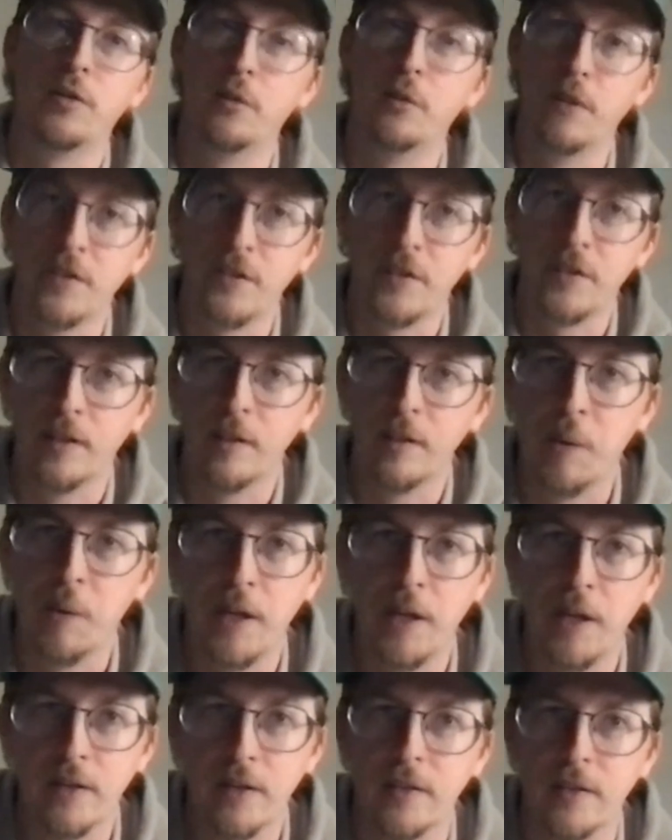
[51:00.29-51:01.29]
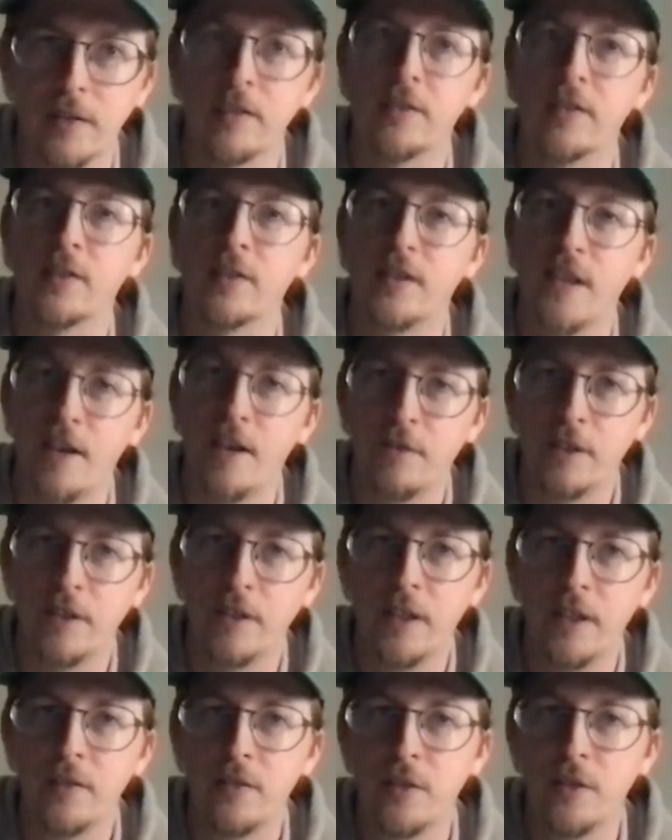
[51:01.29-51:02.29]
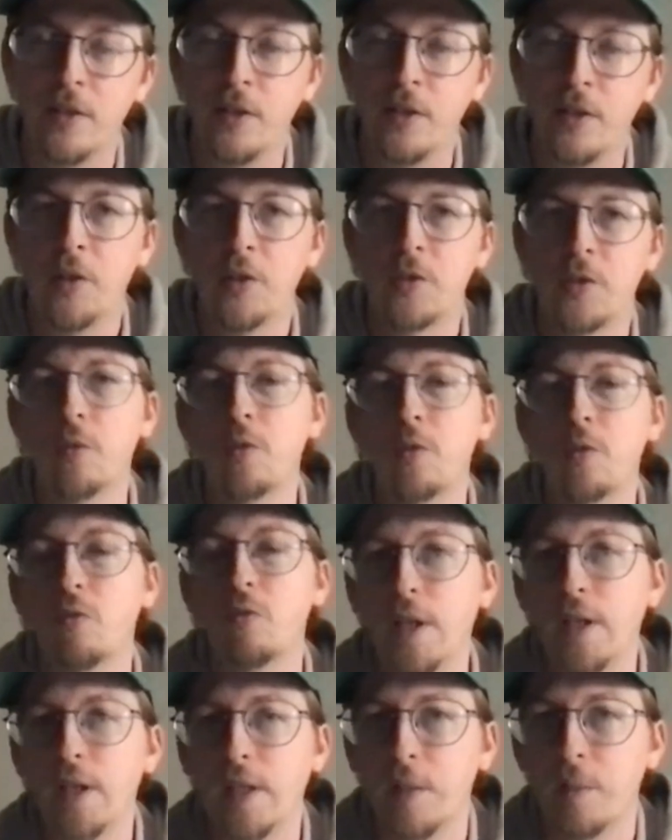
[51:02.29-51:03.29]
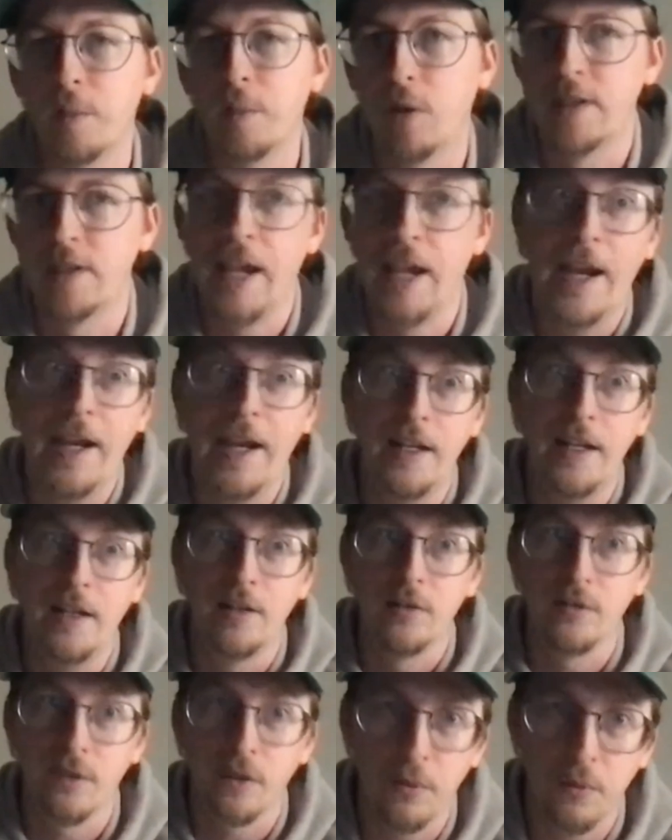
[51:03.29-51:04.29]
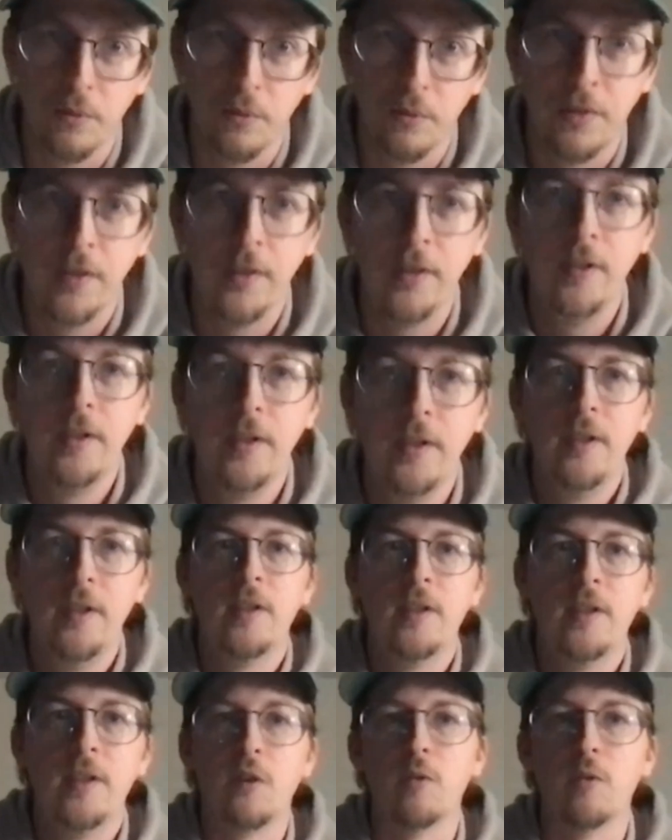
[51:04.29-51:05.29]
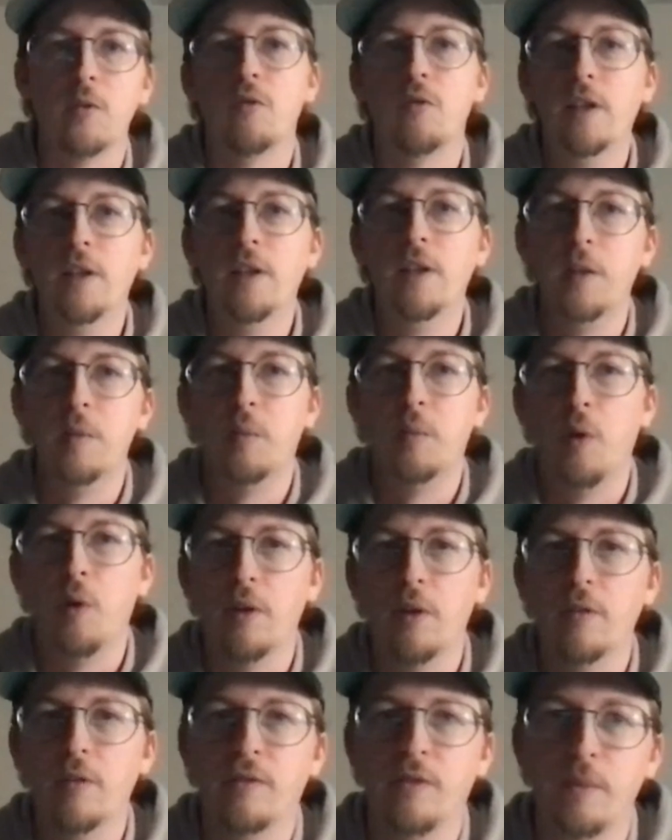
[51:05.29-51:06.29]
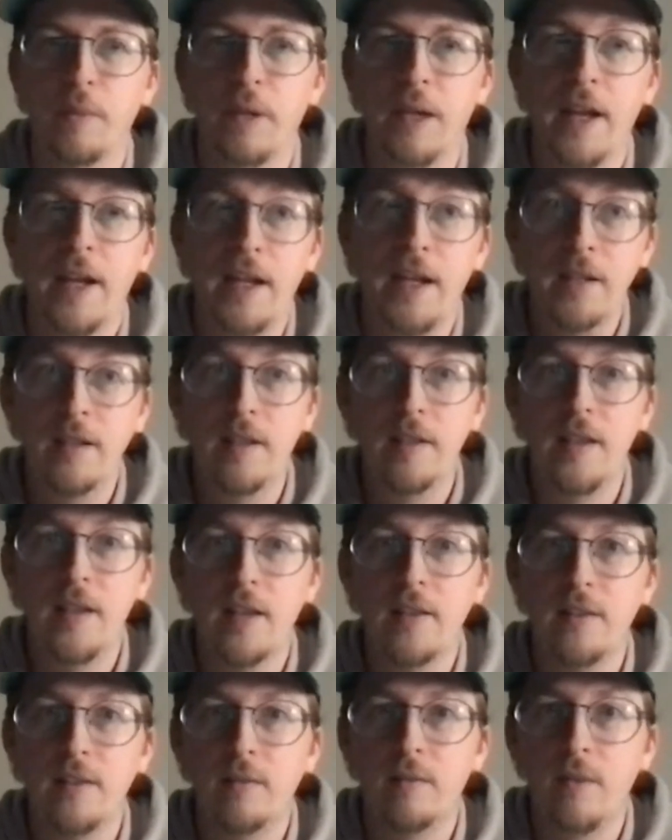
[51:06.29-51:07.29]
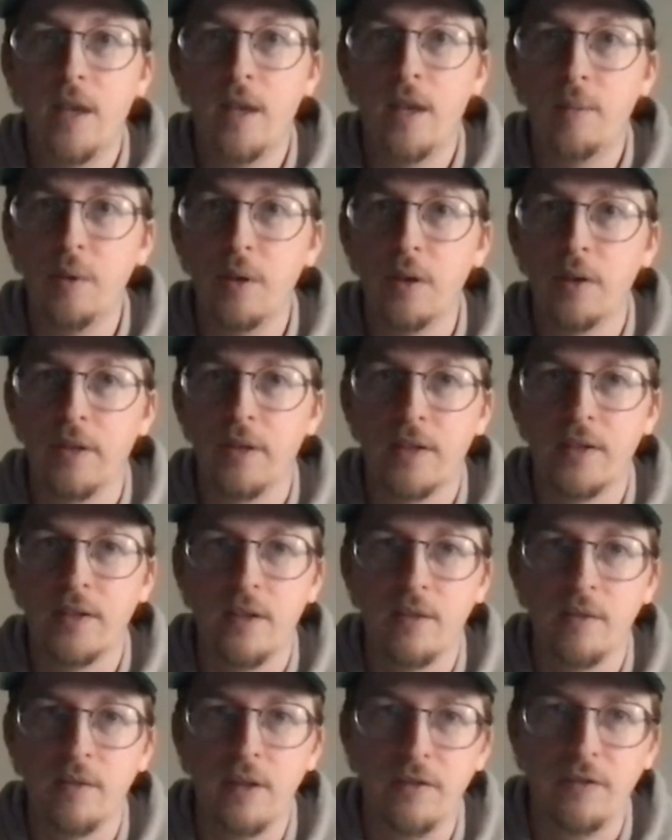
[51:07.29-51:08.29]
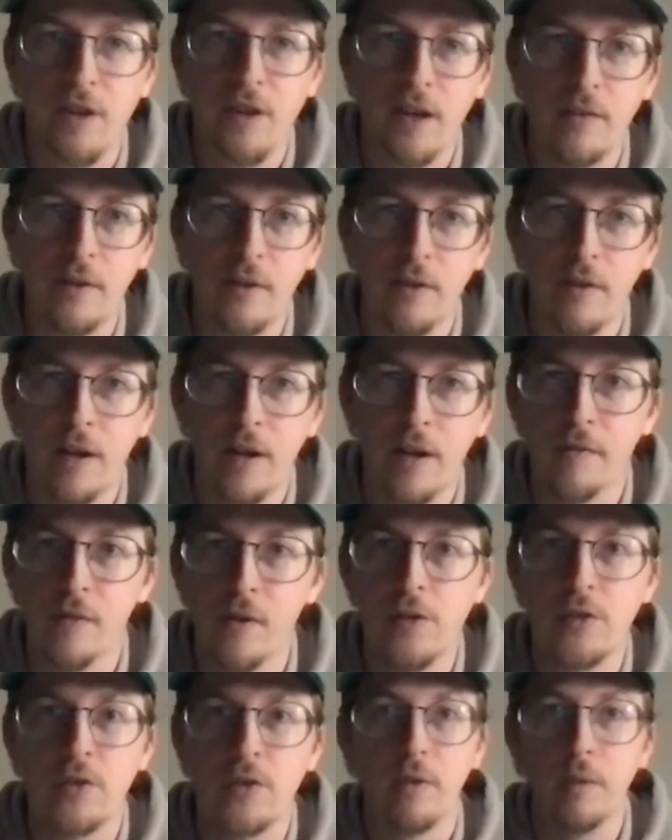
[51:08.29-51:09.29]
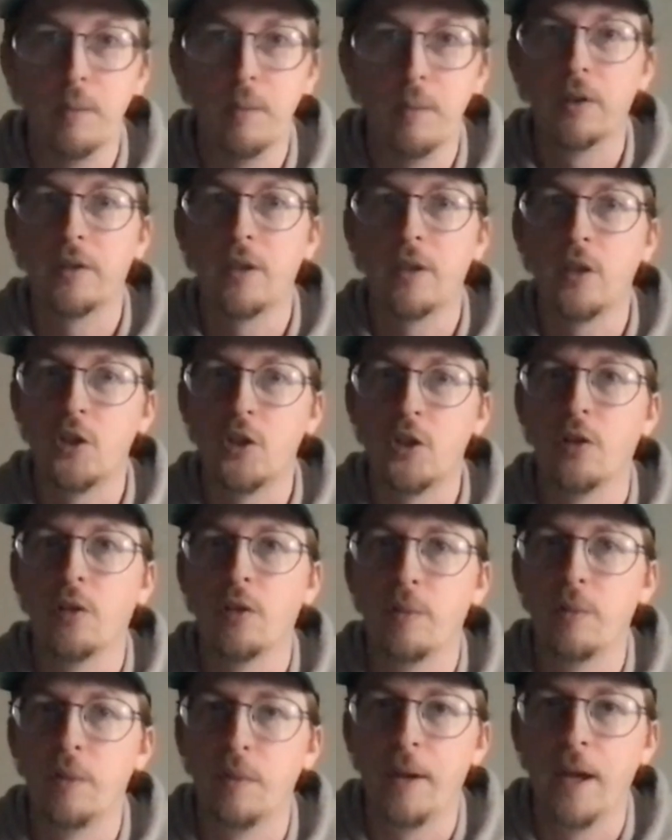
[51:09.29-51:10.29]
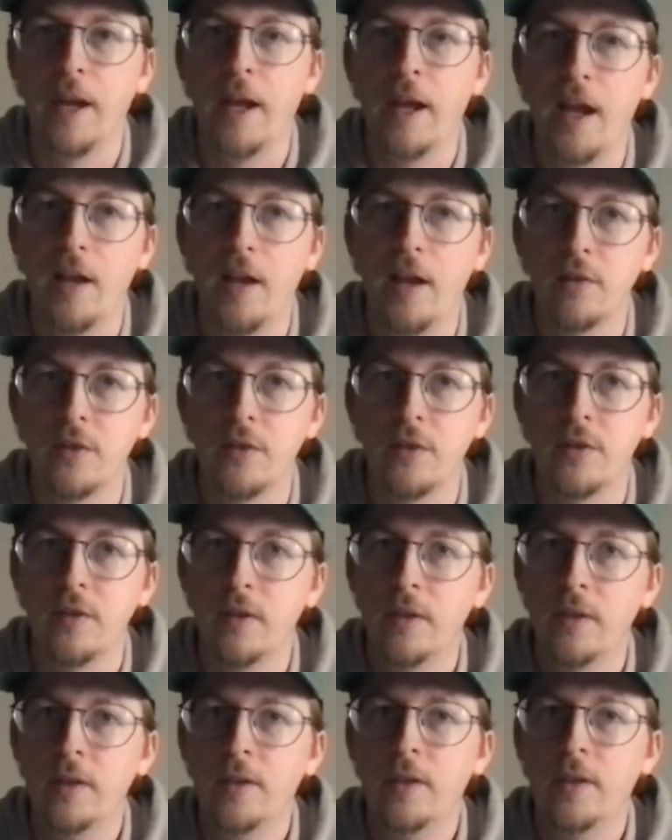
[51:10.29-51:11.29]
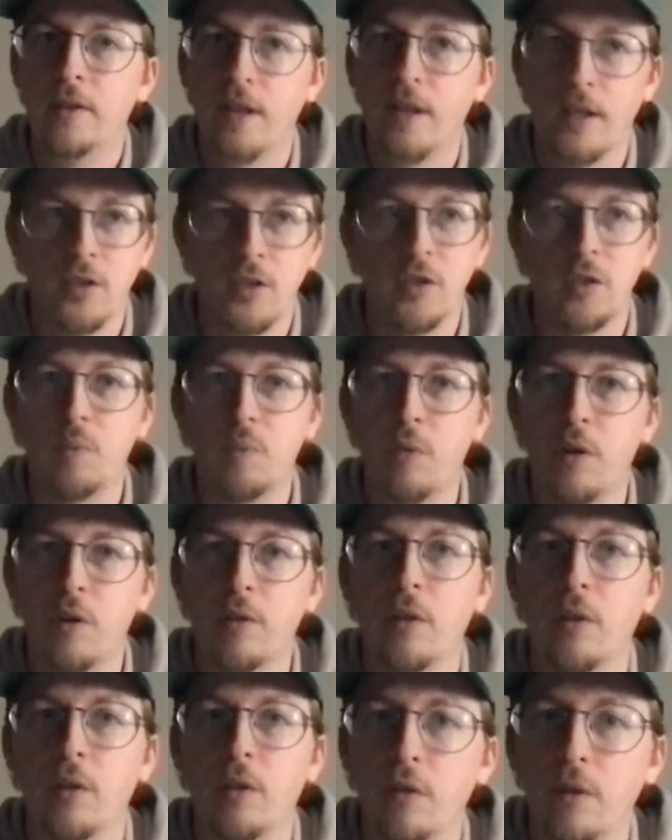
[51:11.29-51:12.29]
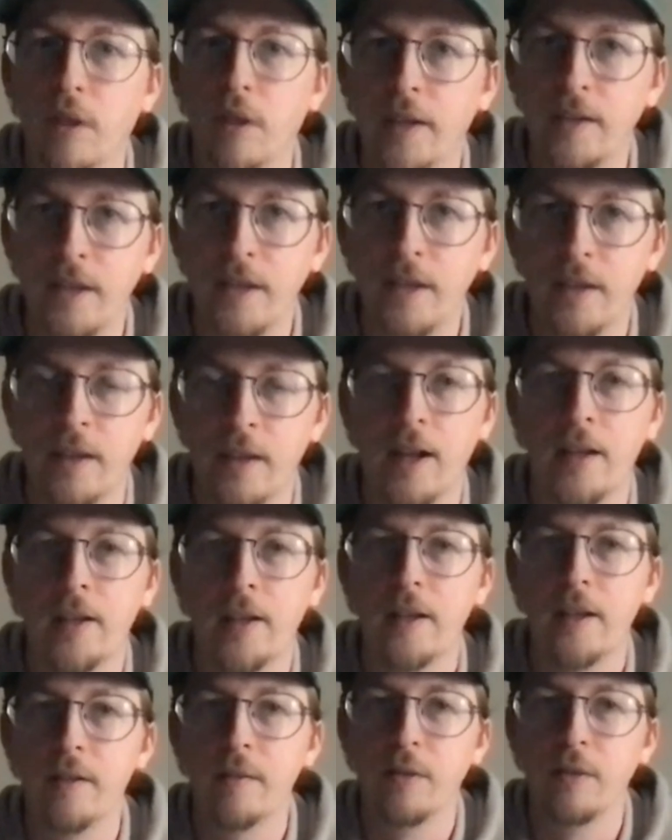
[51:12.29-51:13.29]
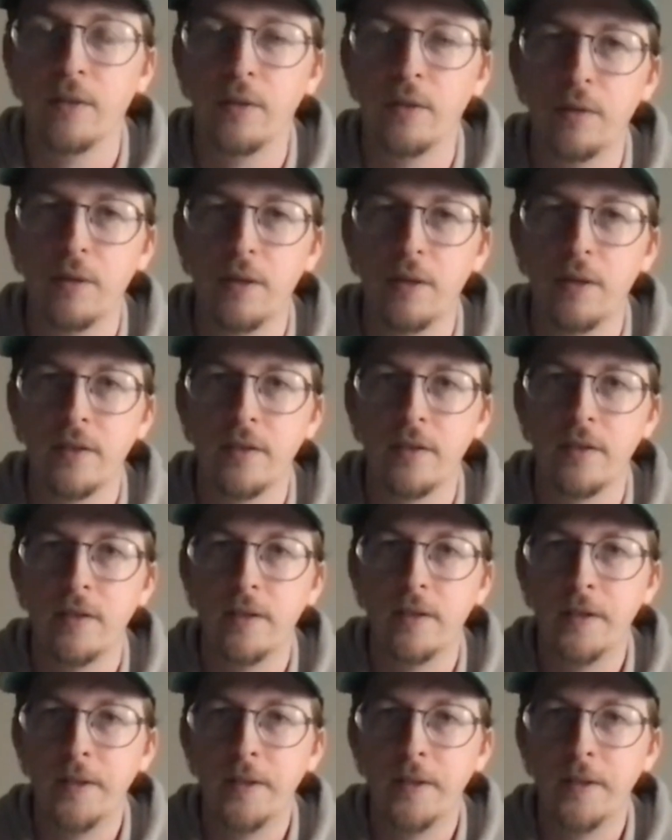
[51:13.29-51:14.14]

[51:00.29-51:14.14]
cartoonist in the pages since the 70s. So it was really important. He's 80 years old. So it was really important for me. And he did that book, that 75-year anniversary book that showed up in my house, that sprung the whole idea that I could even do this.